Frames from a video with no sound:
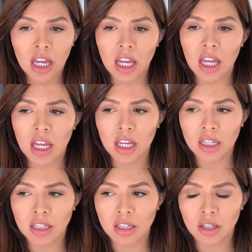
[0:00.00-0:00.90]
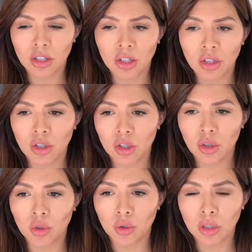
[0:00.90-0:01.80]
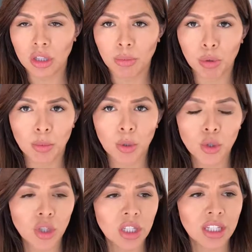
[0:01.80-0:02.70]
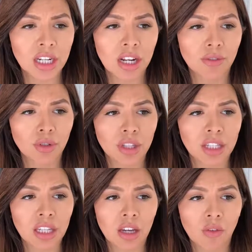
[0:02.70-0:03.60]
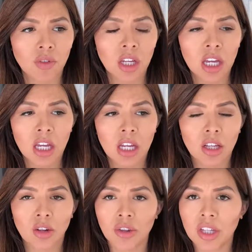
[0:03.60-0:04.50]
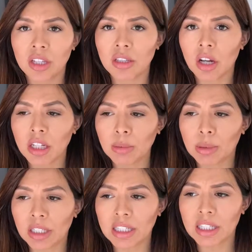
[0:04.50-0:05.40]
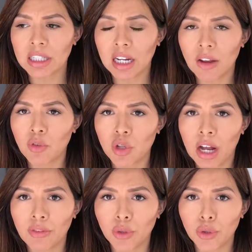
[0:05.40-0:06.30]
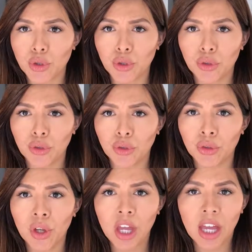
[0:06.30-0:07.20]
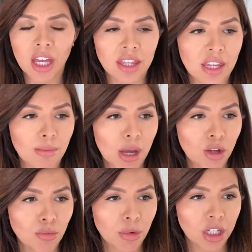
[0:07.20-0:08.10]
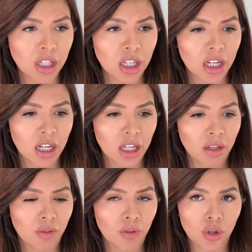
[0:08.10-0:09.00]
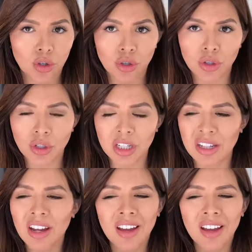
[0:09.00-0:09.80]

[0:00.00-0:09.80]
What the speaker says: and, you know, the promotions that I've received and all the exotic places that I've traveled to and the amount of money that I earned. And